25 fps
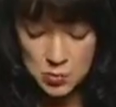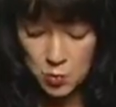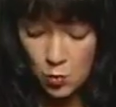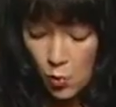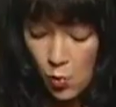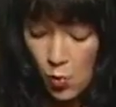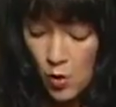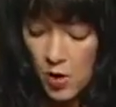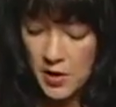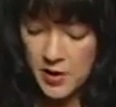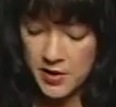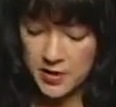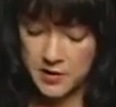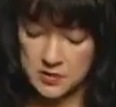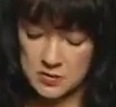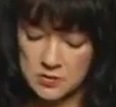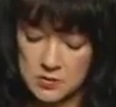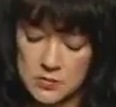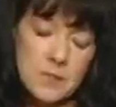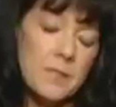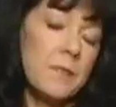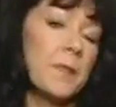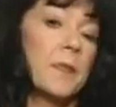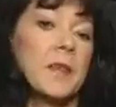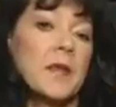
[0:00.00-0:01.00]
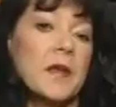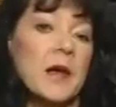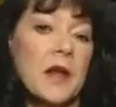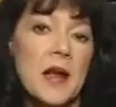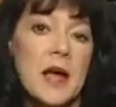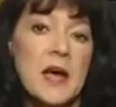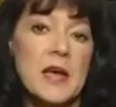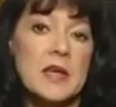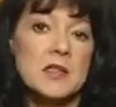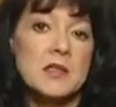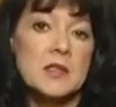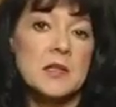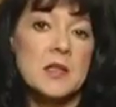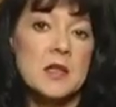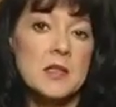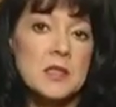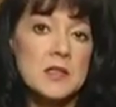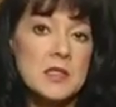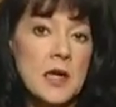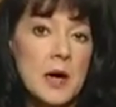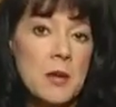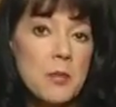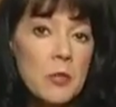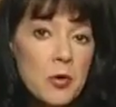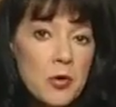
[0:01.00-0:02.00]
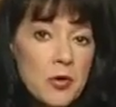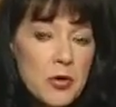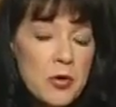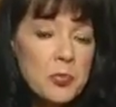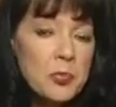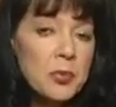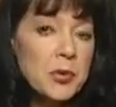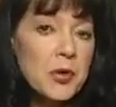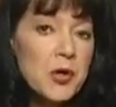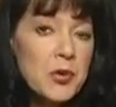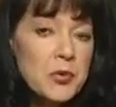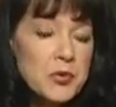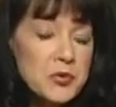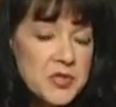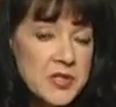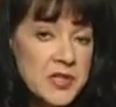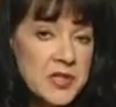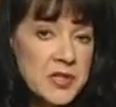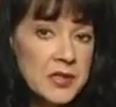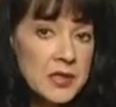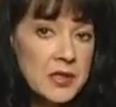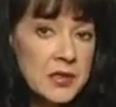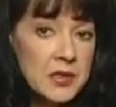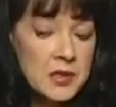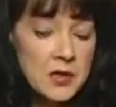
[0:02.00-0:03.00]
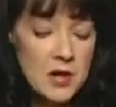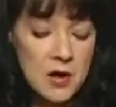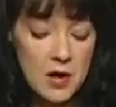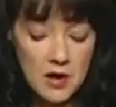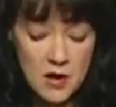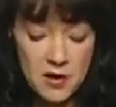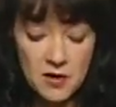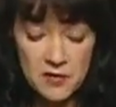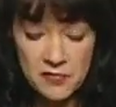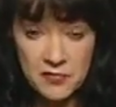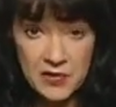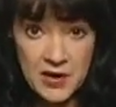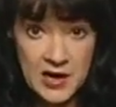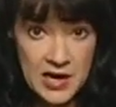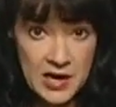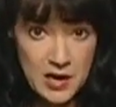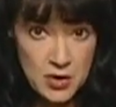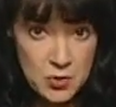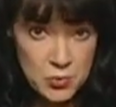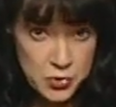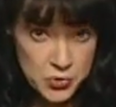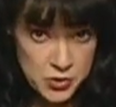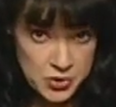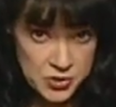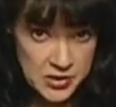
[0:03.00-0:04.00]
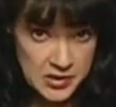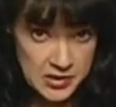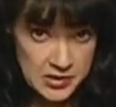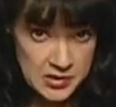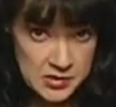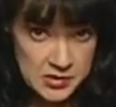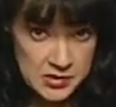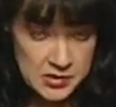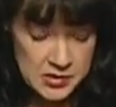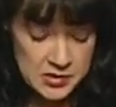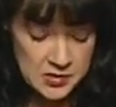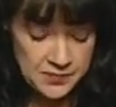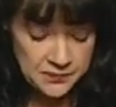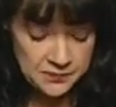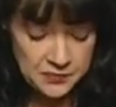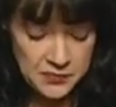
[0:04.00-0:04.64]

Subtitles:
one, it has double the protein of cow cheese